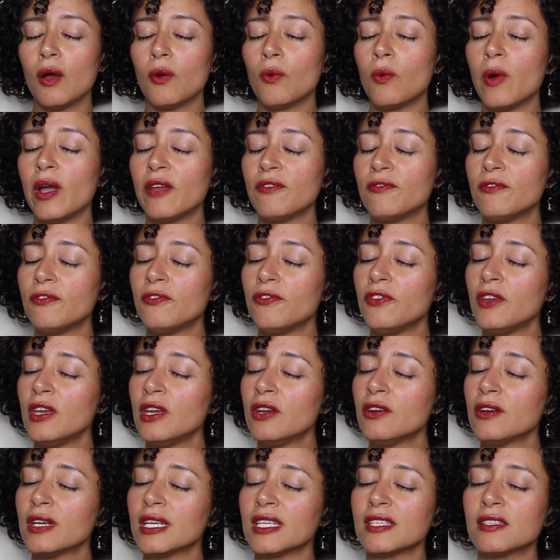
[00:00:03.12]
When
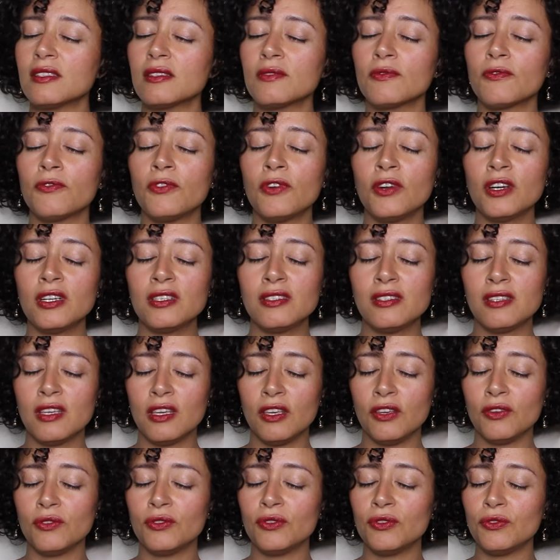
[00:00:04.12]
fear is
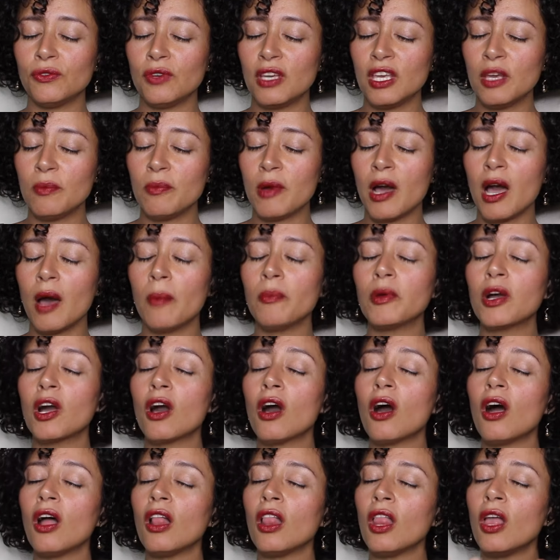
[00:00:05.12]
forcing you to give up,
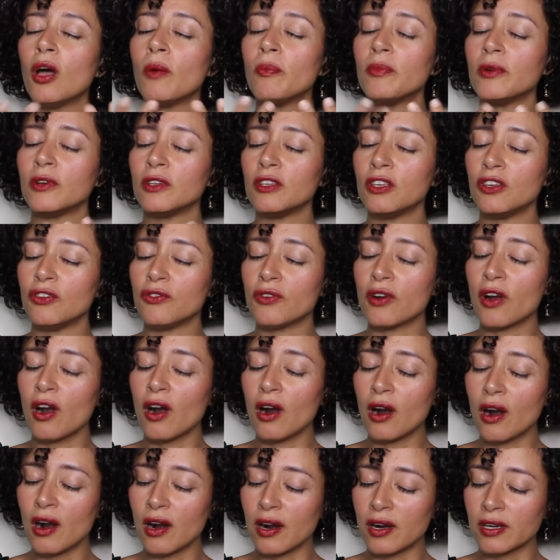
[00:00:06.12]
call up on your
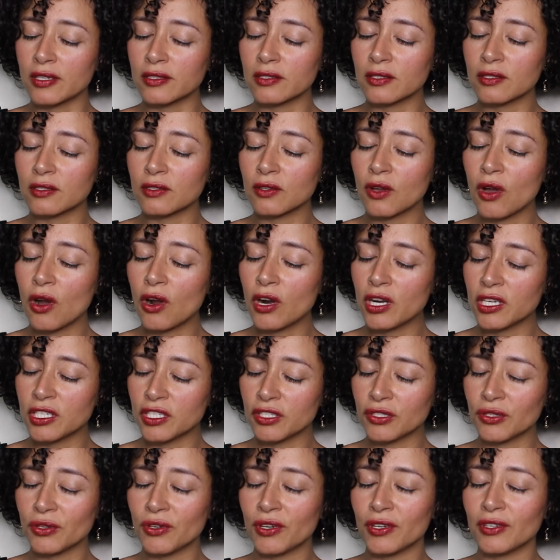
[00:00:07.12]
heart's
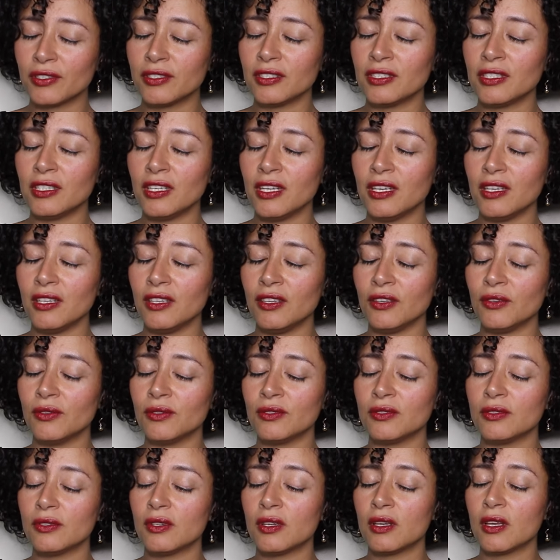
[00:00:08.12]
courage to
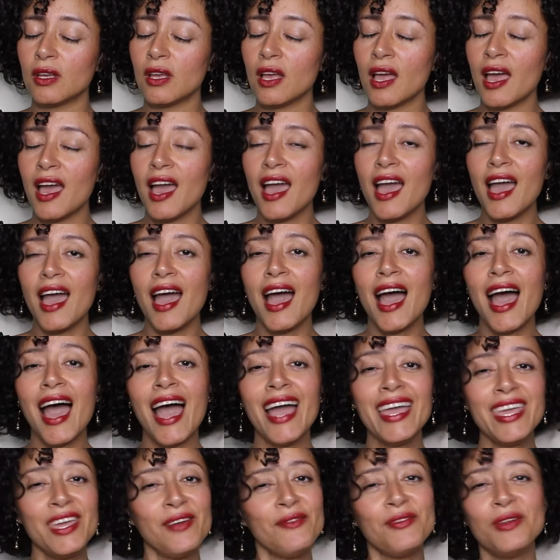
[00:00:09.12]
continue.
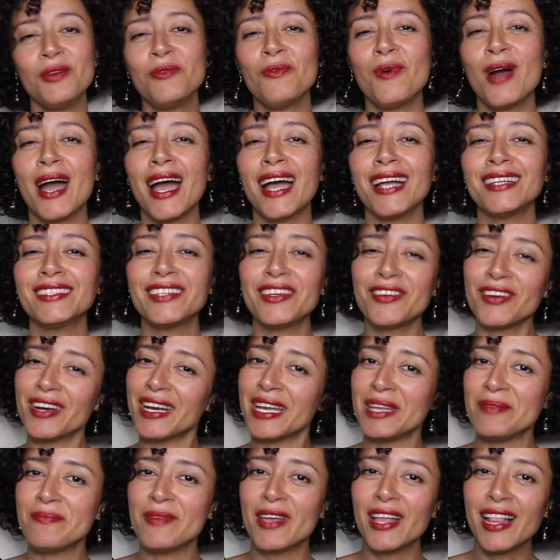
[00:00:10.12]
Hi everyone,
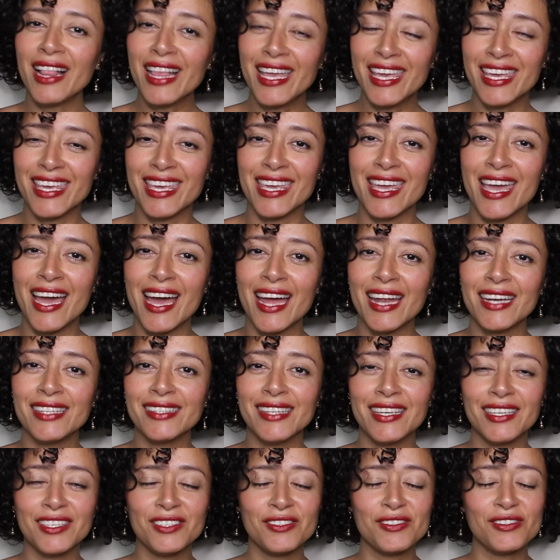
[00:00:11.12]
Curly Veil here.
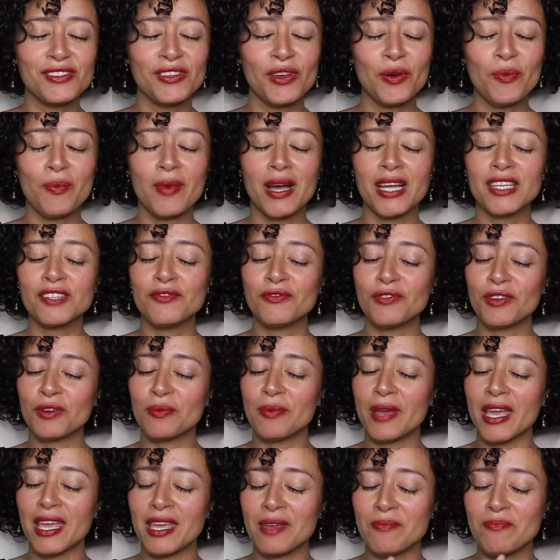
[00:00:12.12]
Thank you so much for
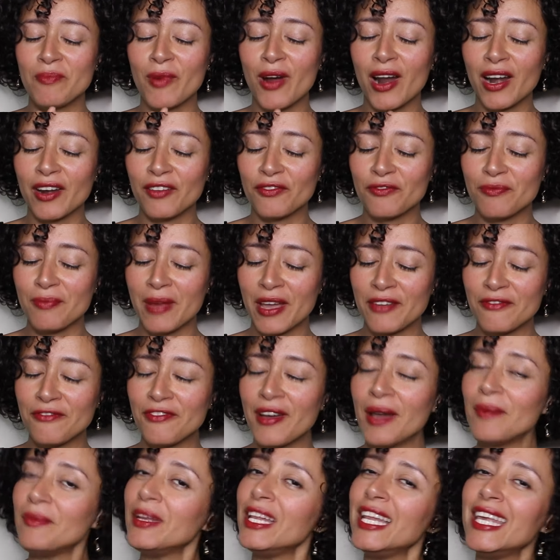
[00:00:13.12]
being part of my
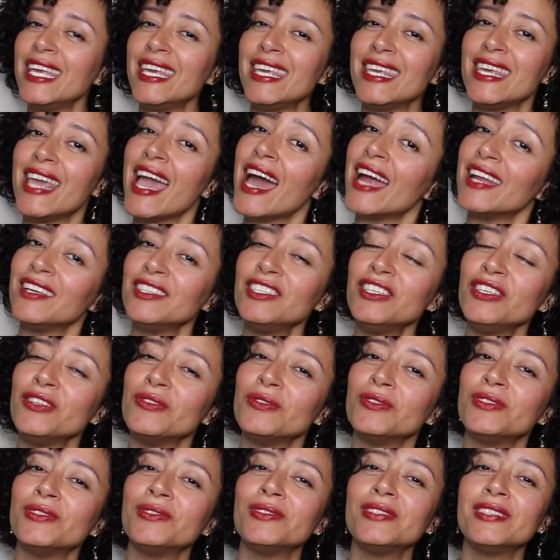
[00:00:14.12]
family here on
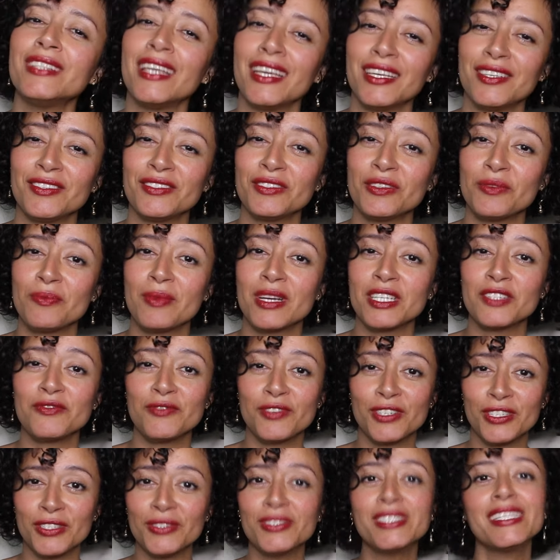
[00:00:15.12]
YouTube. Thank you so much
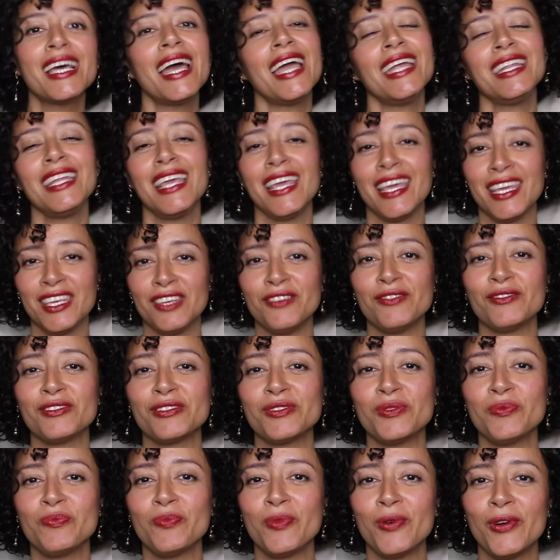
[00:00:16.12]
for your time and your
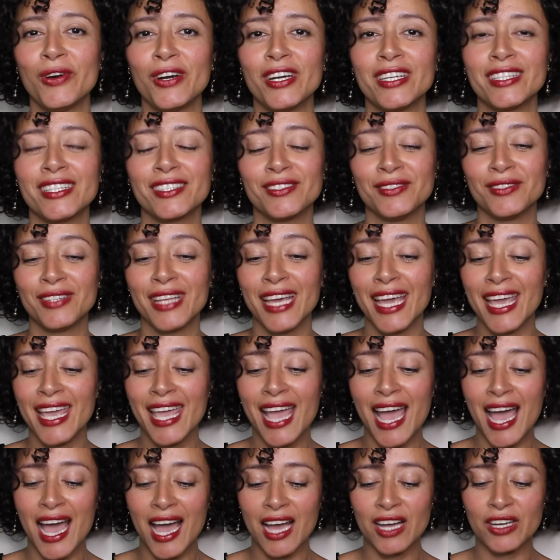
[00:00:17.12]
support.
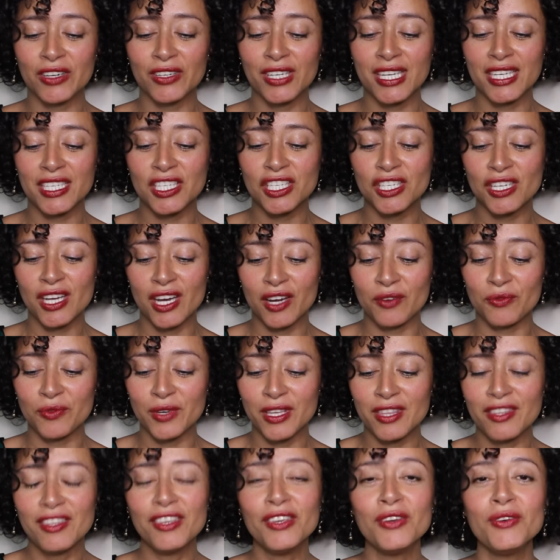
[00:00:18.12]
Today I'm gonna share
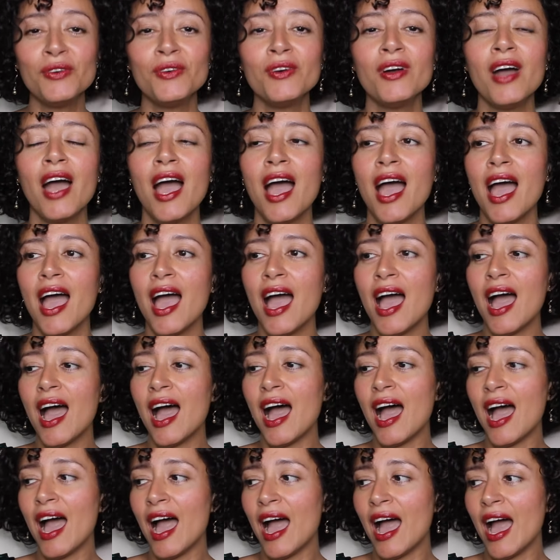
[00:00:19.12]
with you
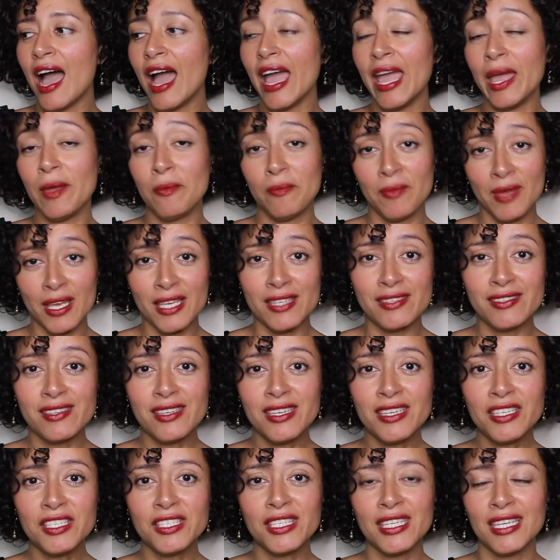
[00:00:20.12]
uh, a
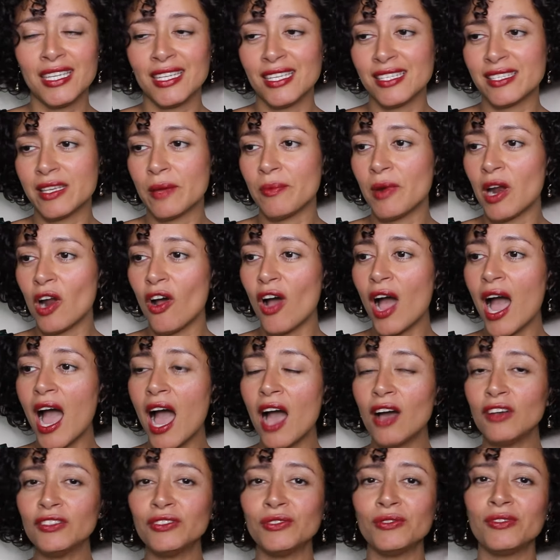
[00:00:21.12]
message and it's about
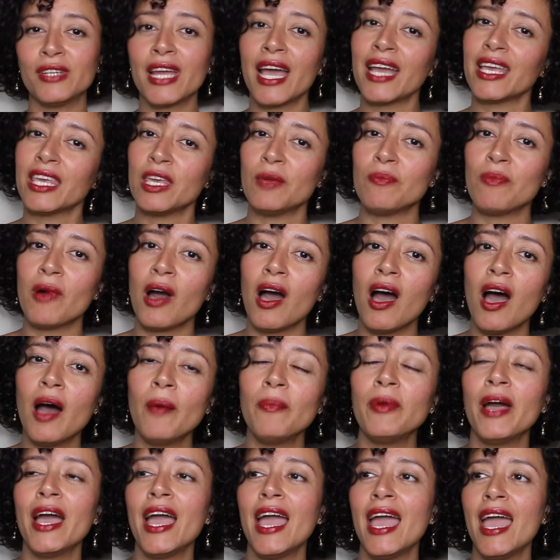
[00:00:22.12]
how to not give
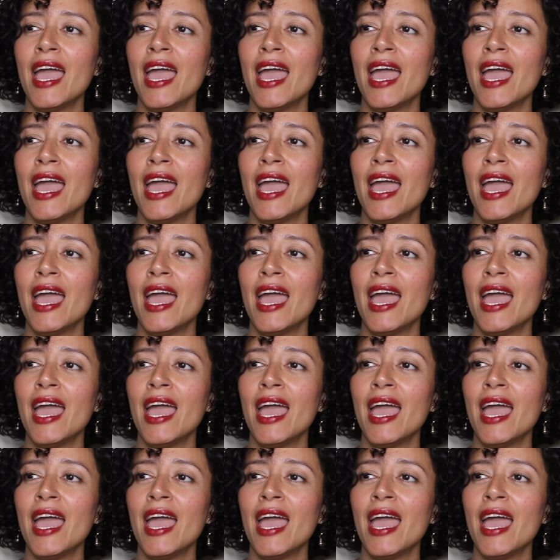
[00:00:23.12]
up